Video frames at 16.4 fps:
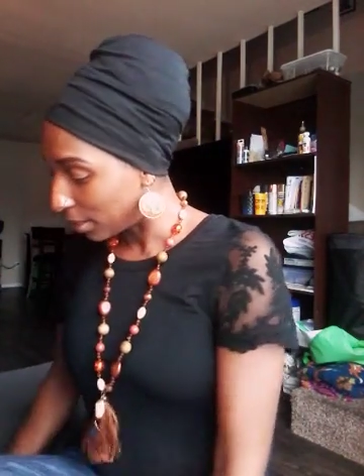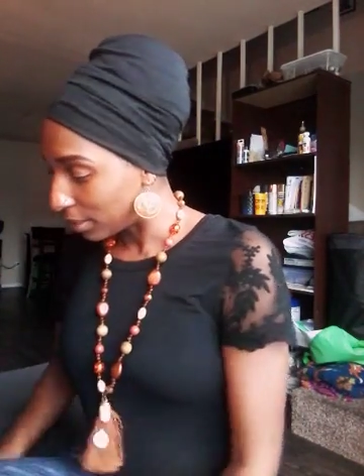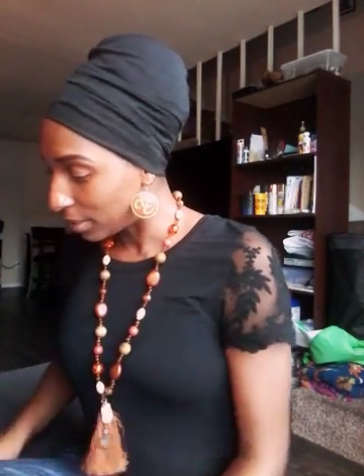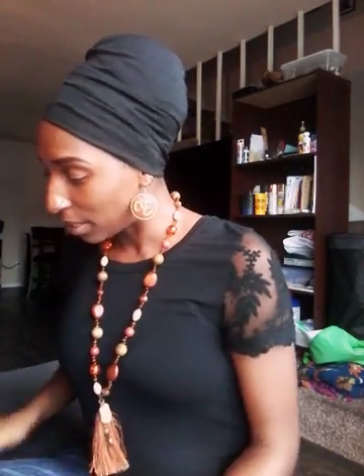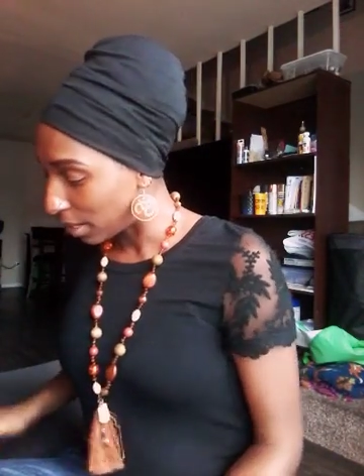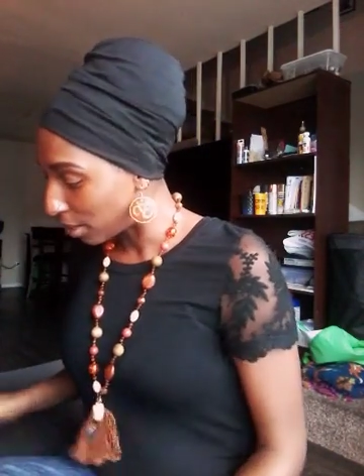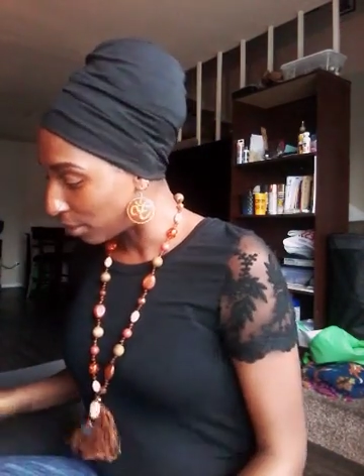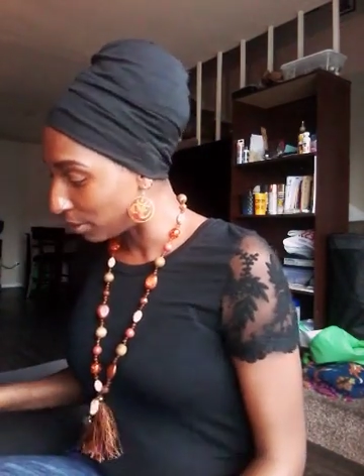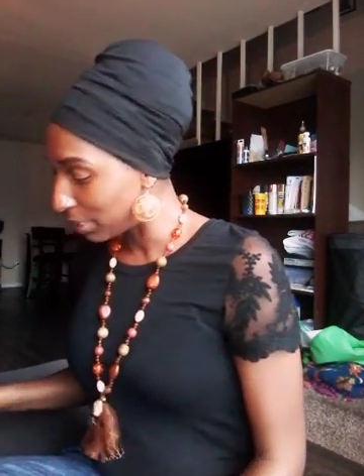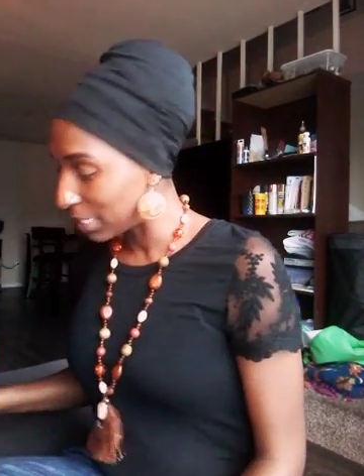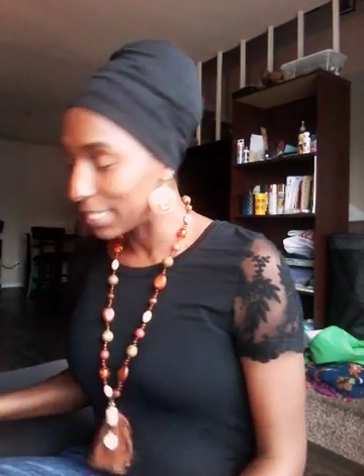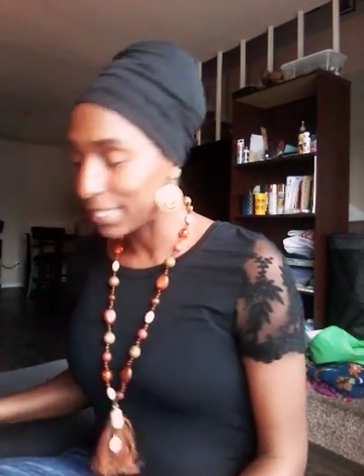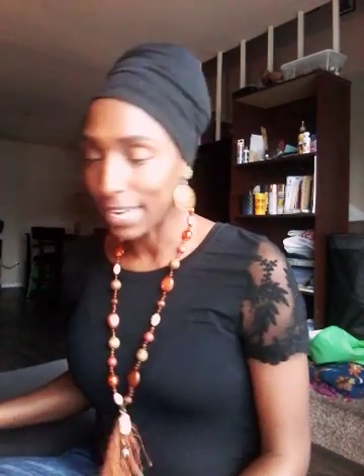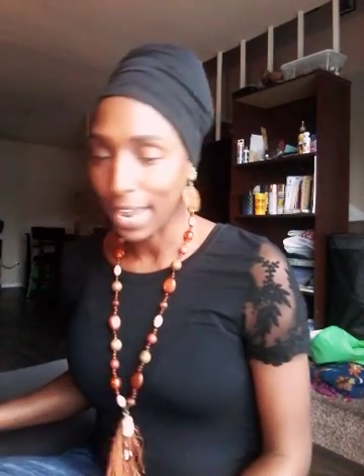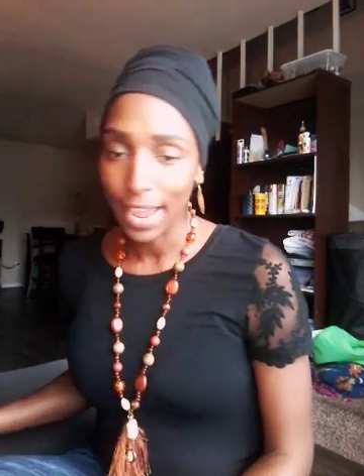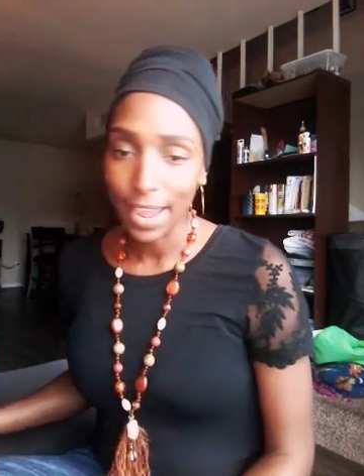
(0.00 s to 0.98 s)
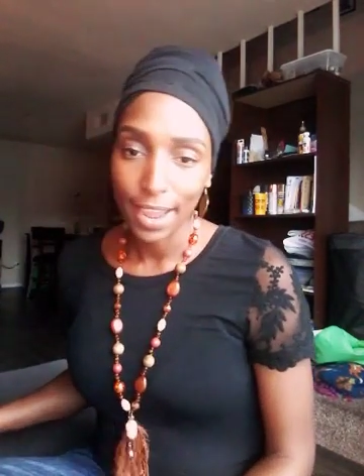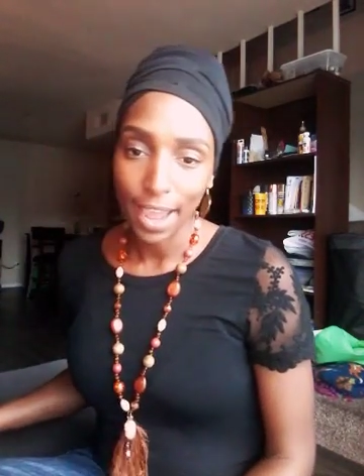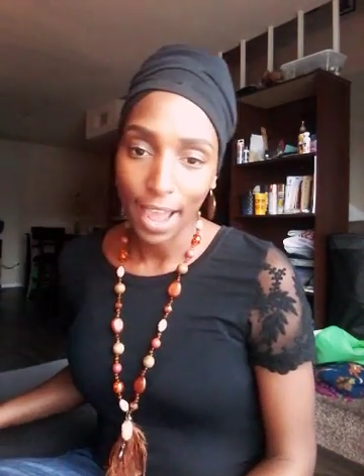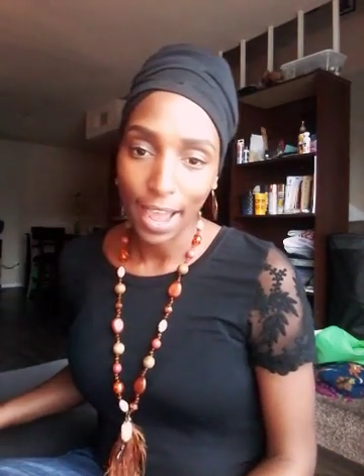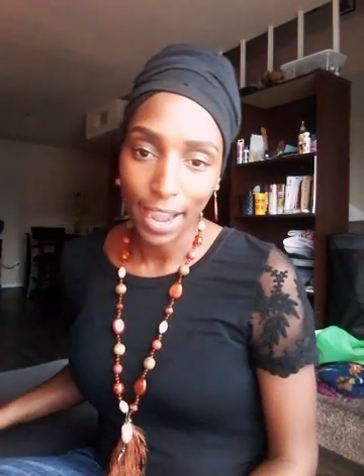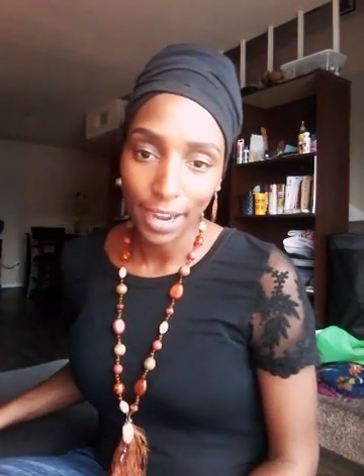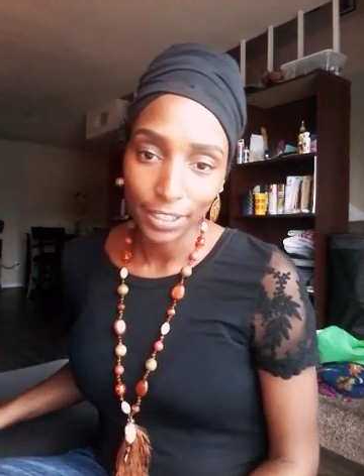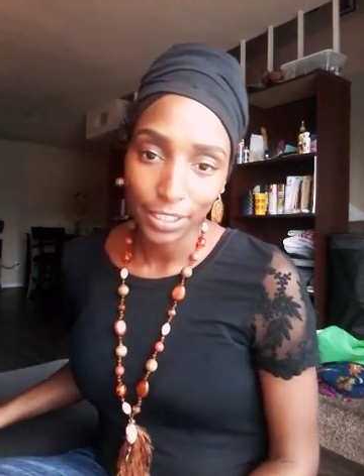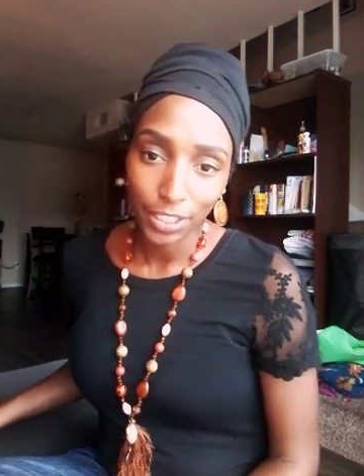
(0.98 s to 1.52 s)
So today I
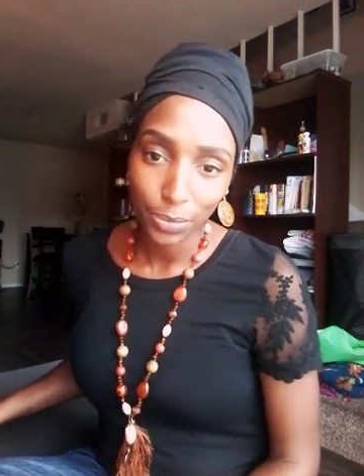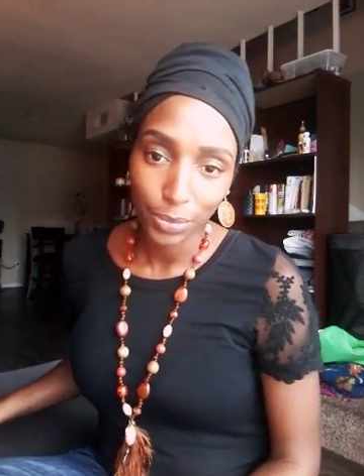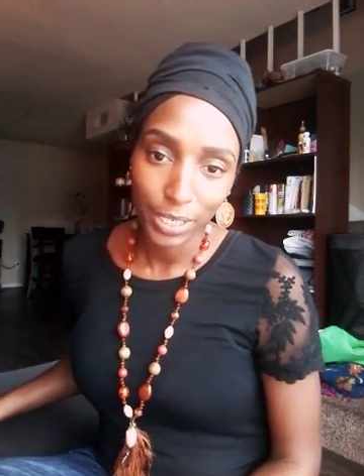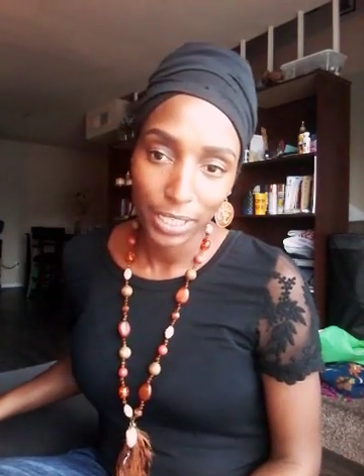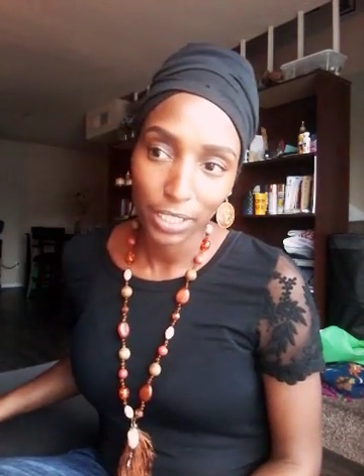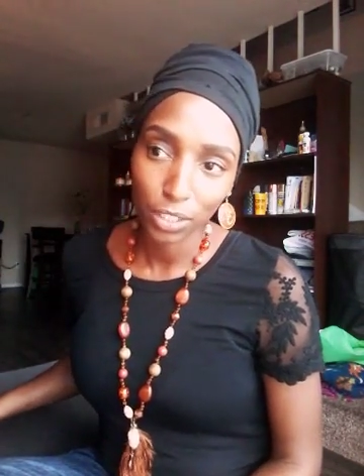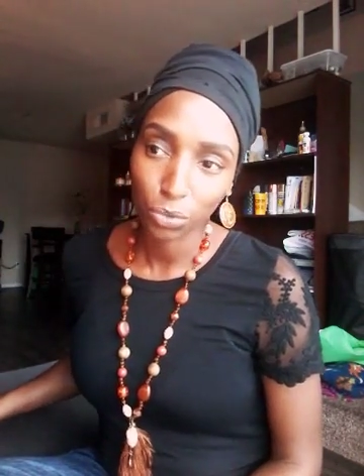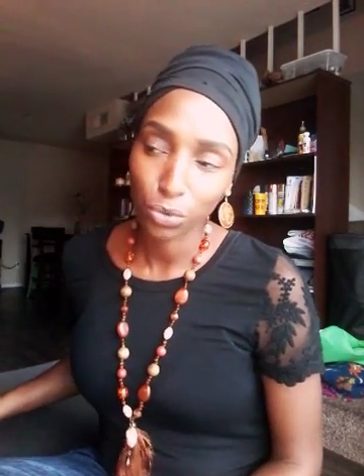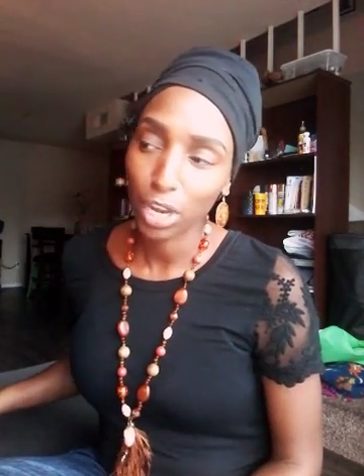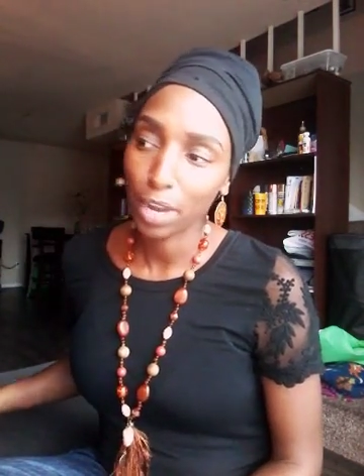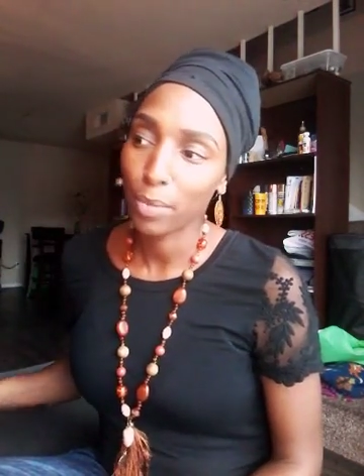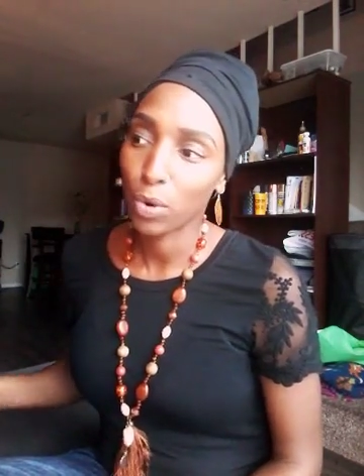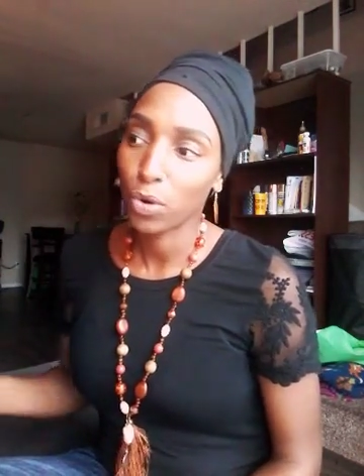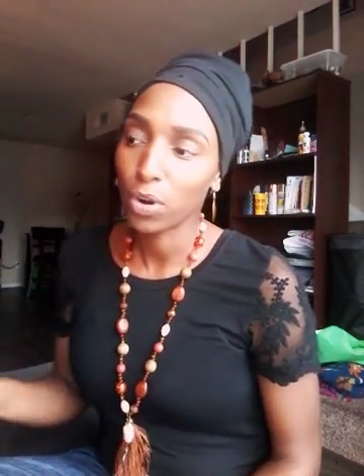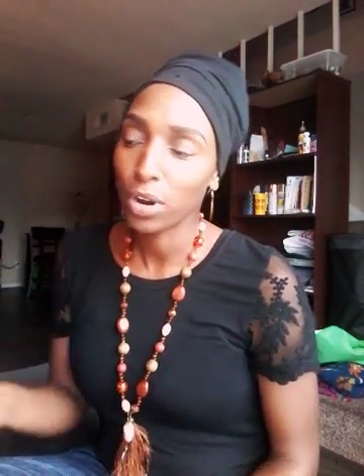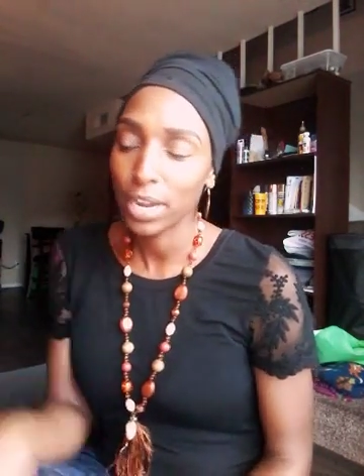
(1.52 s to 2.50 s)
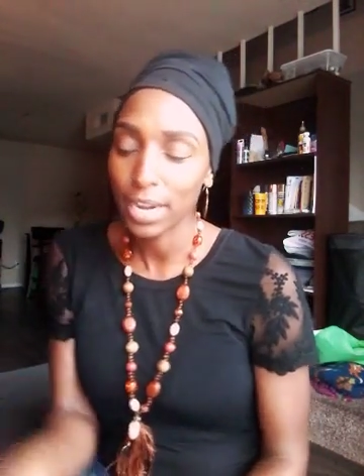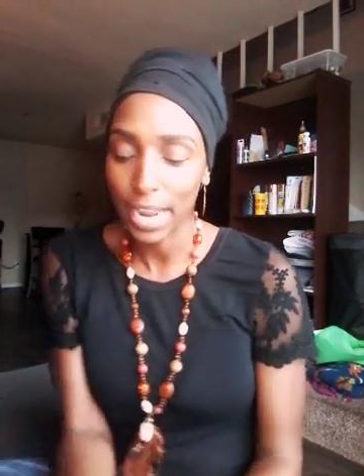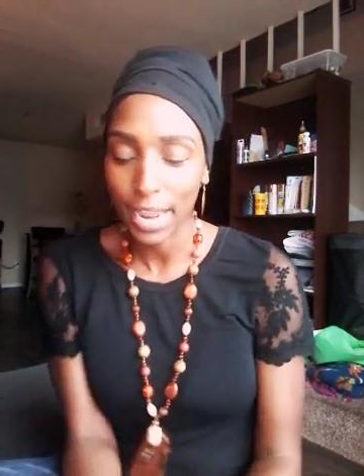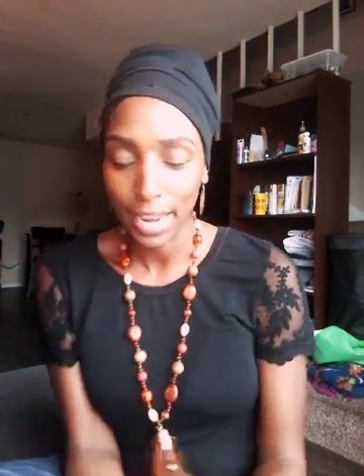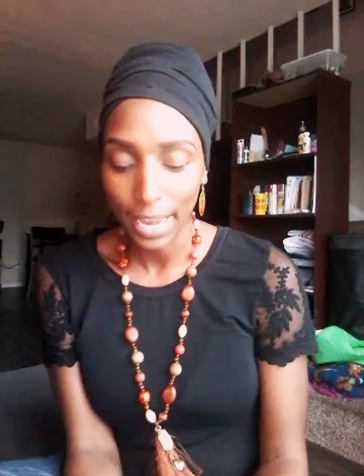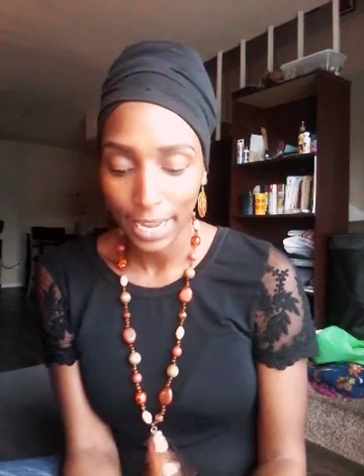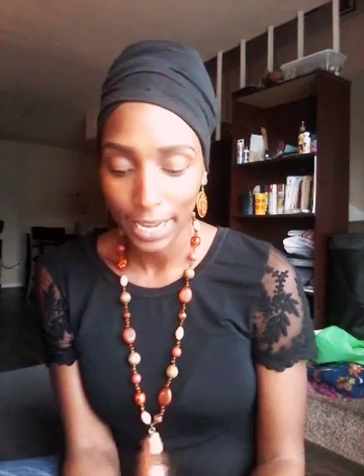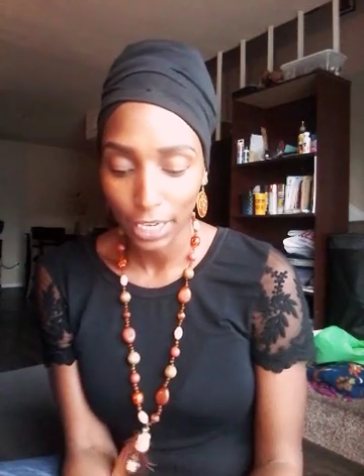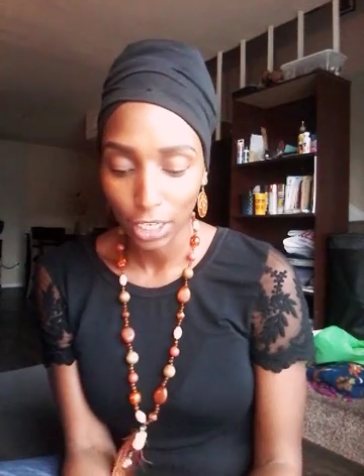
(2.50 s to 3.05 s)
actually wanted to come on
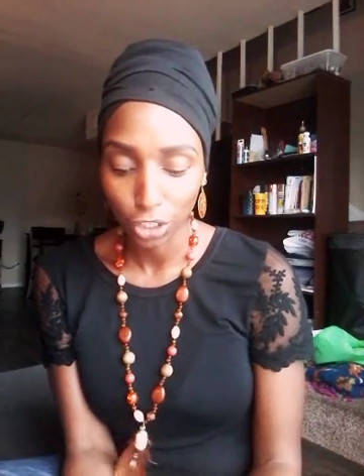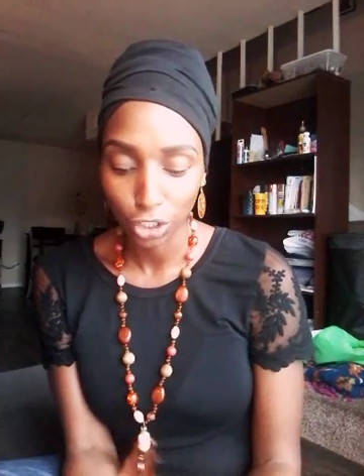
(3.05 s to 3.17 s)
and